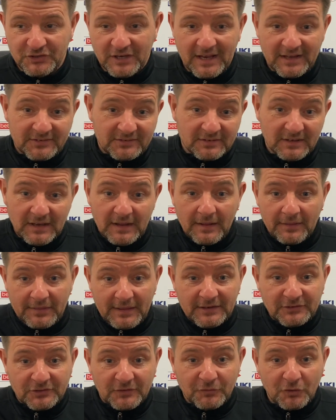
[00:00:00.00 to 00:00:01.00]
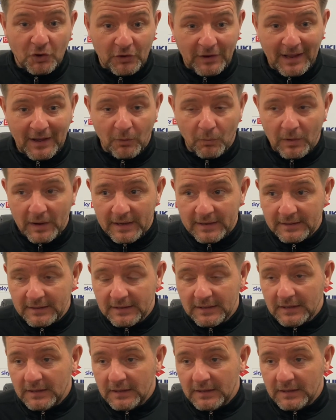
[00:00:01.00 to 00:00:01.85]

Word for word: Yes, things have gone our way,